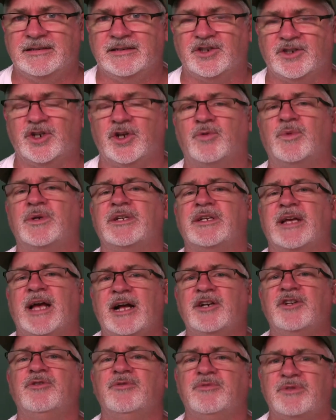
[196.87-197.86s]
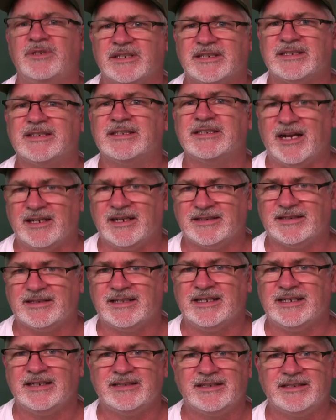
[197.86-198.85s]
you know when how do you discuss
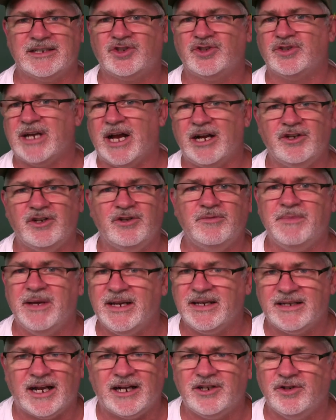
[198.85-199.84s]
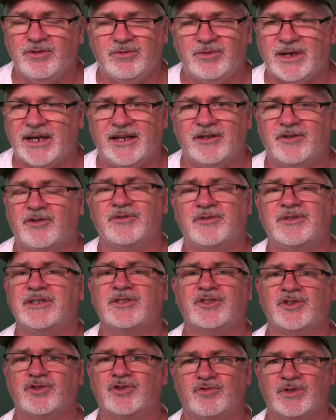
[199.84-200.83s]
things that how do you make how do you handle
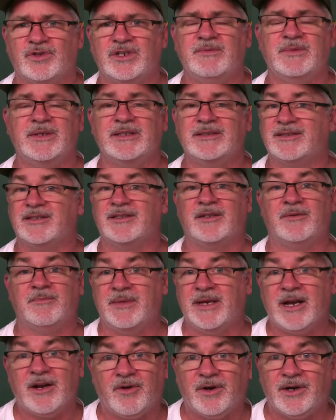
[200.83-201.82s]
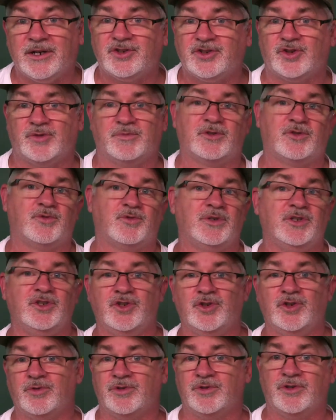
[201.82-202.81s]
disagreements in a marriage or between
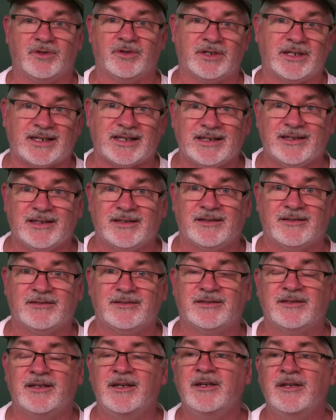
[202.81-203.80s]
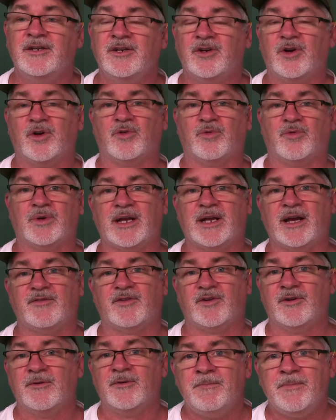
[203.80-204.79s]
you and your kids or
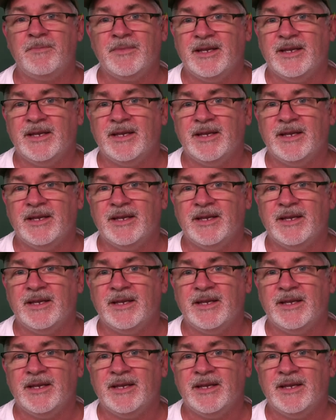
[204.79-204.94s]
whatever